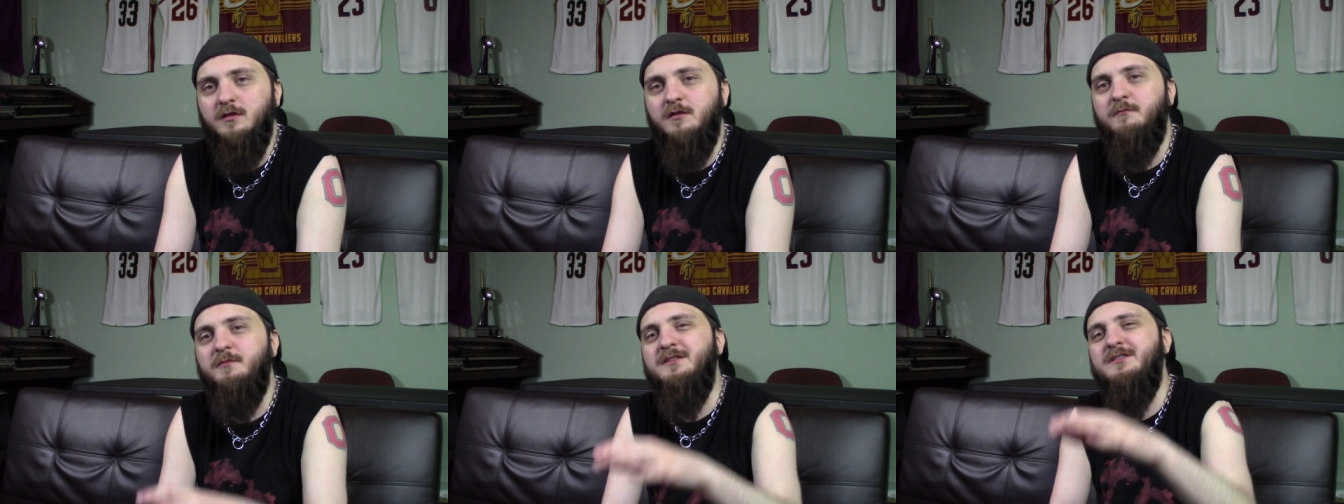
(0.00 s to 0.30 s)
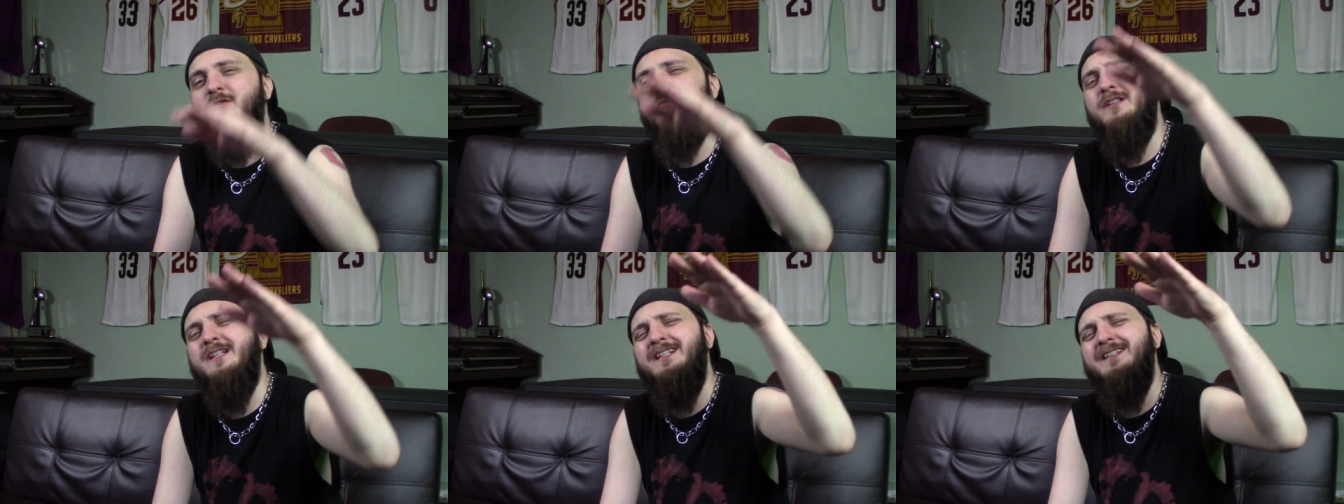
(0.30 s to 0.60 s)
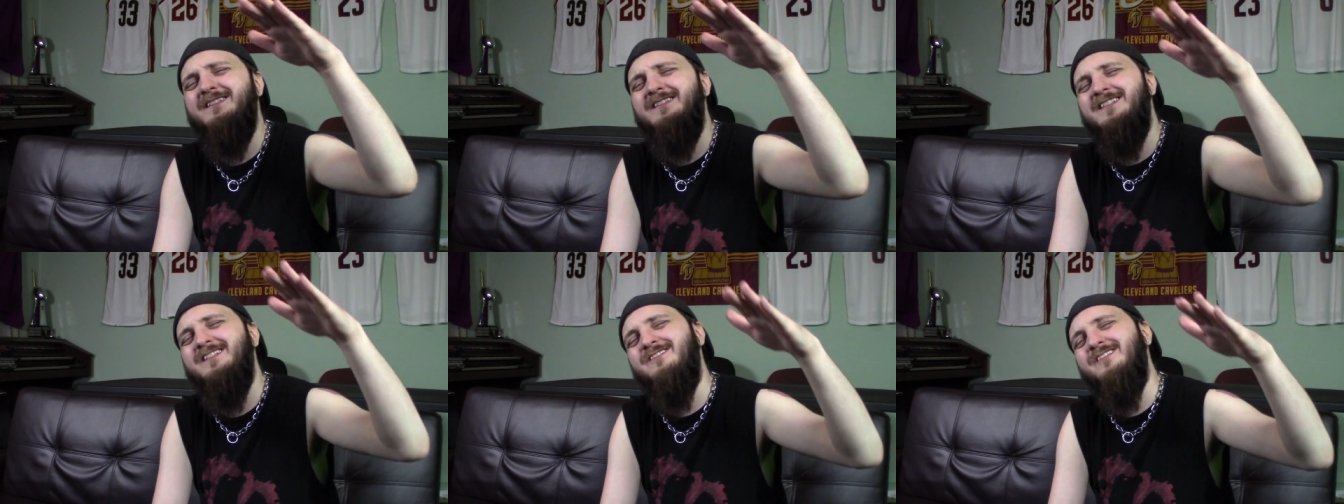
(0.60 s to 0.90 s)
But don't let
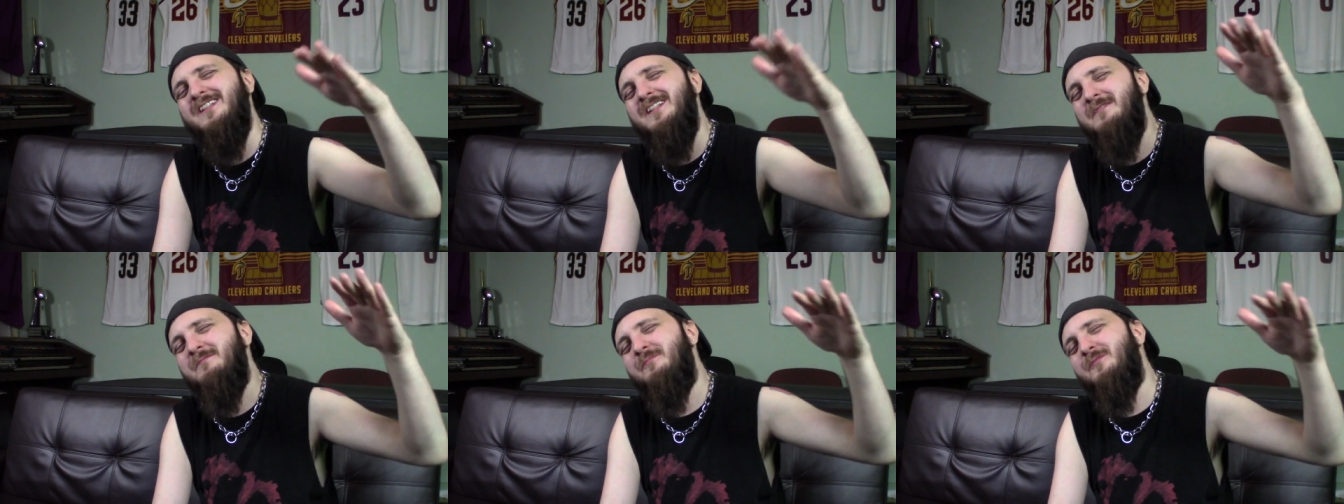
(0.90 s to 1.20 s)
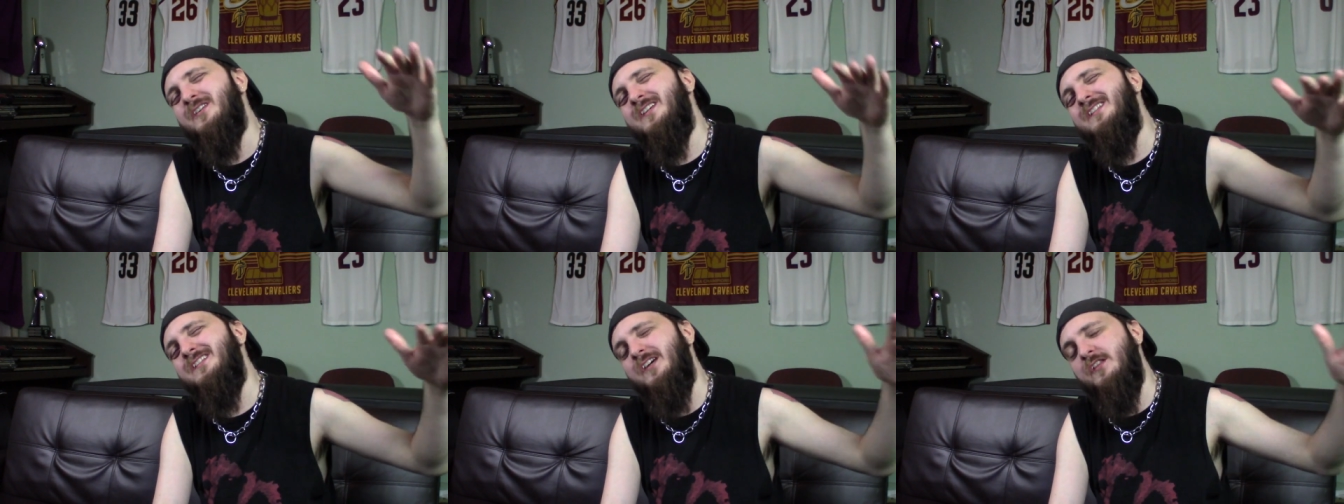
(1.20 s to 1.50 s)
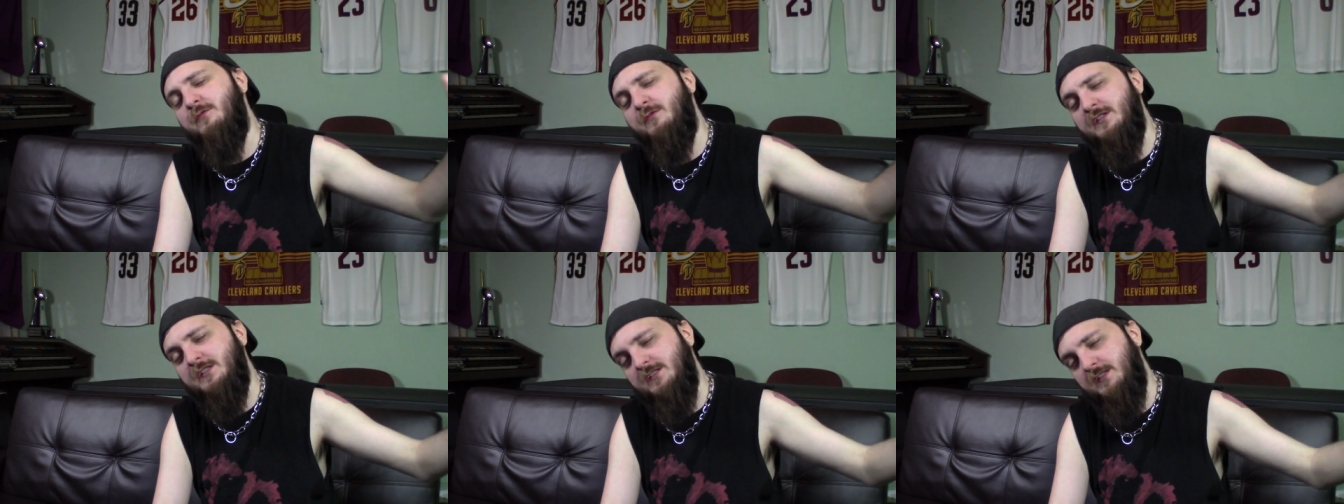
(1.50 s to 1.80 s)
it don't let it bring the
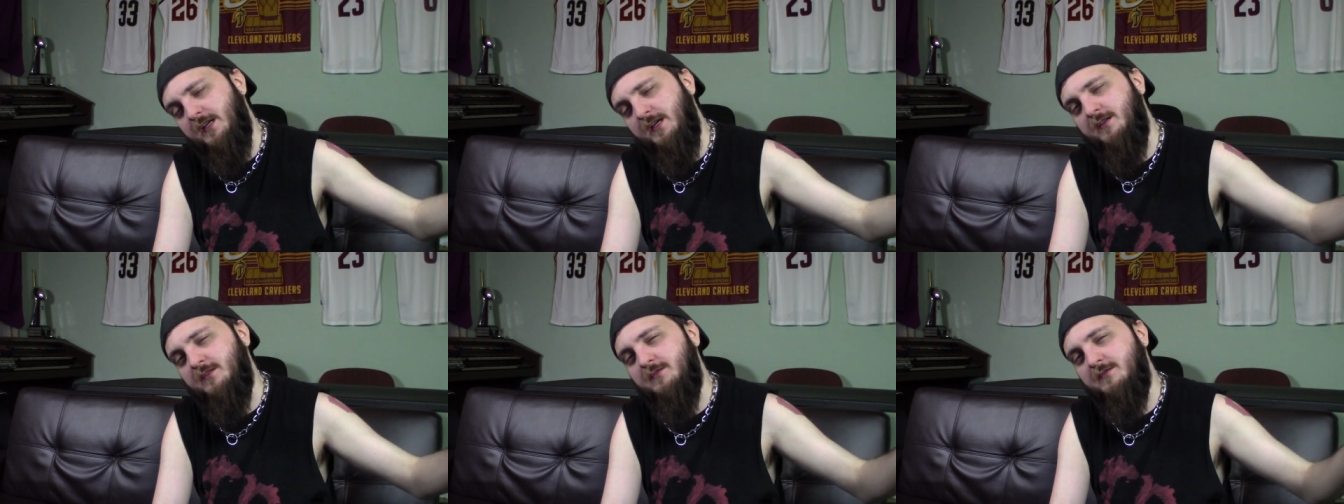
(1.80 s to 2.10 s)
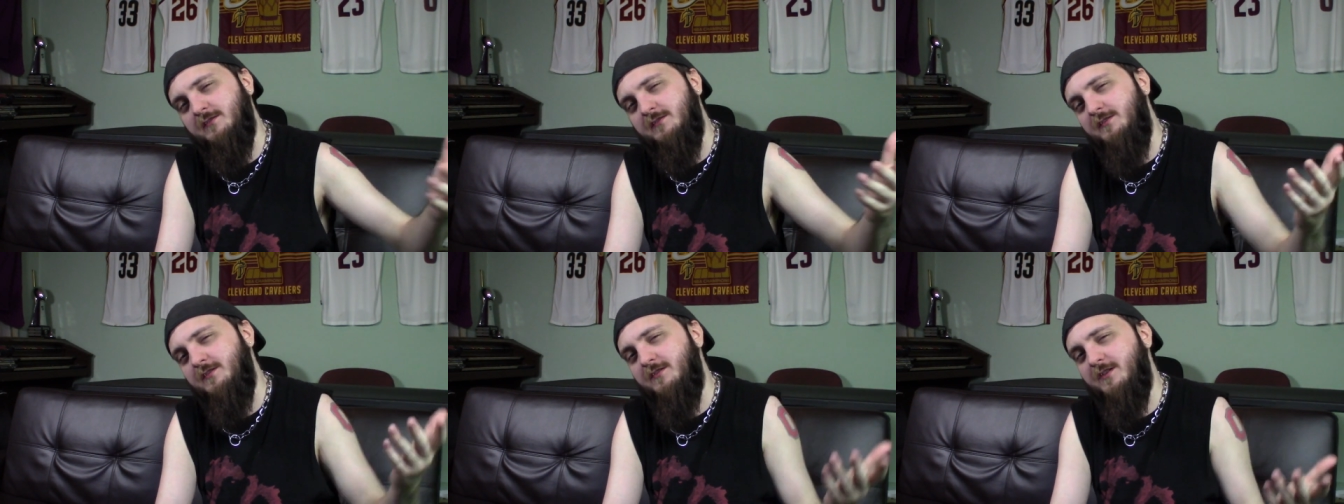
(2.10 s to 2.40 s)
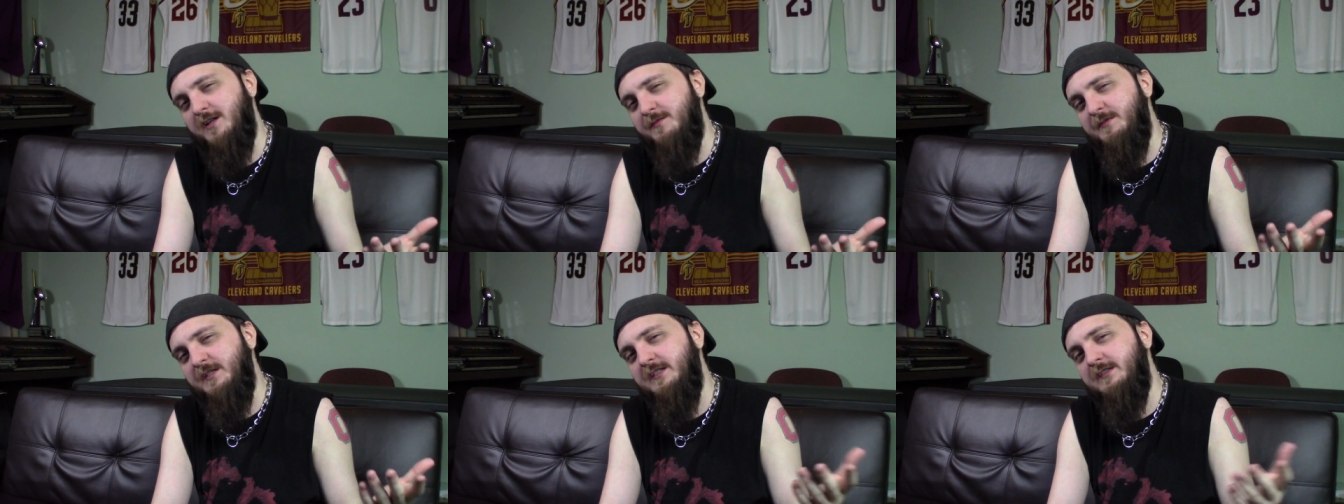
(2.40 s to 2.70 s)
other ones down. You know
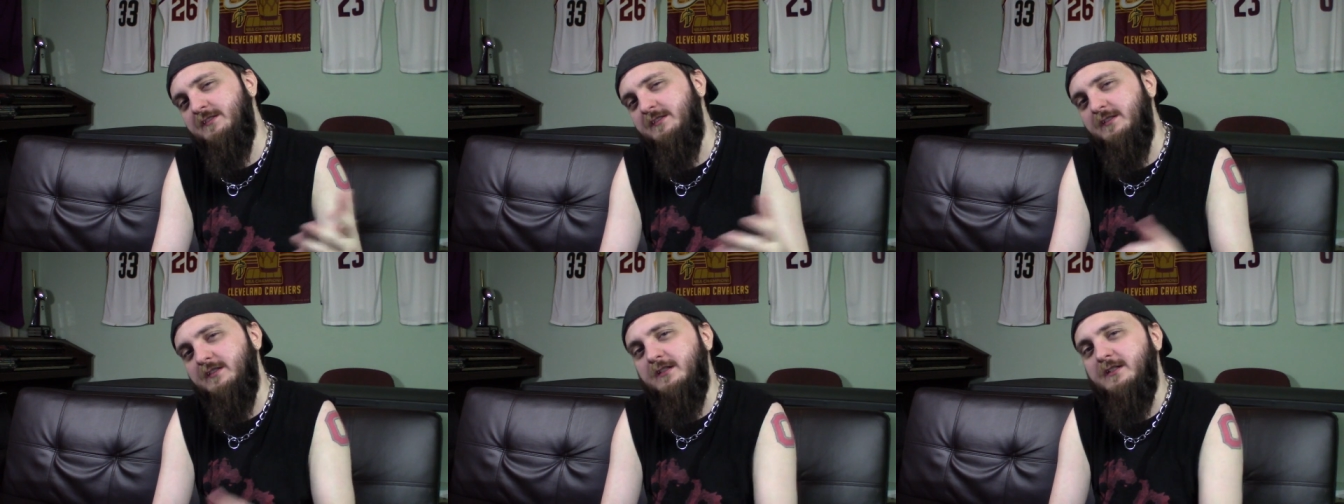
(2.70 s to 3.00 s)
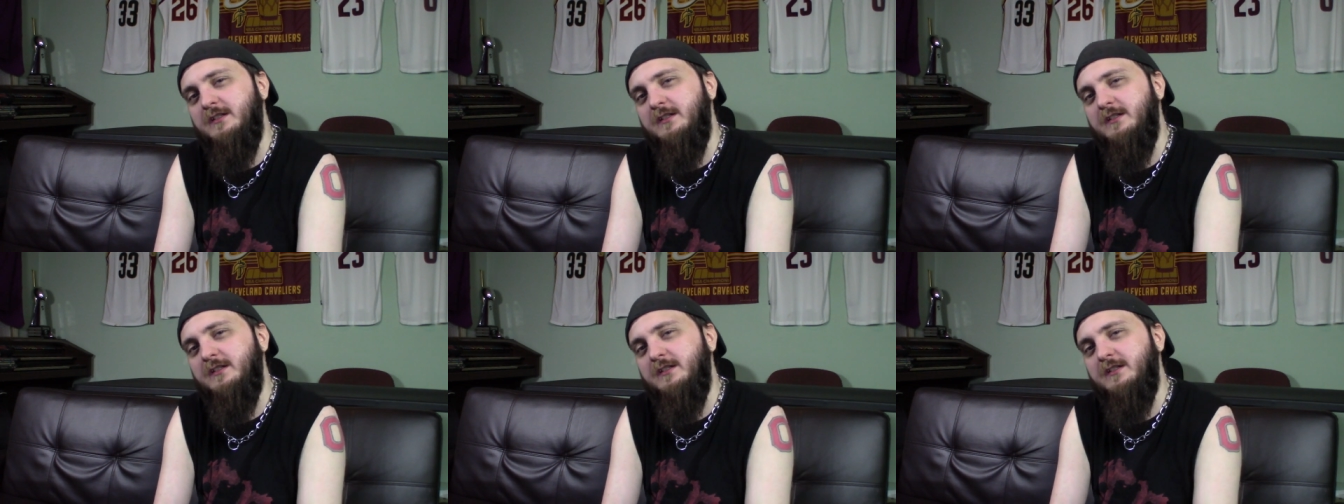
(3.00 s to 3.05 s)
what I mean?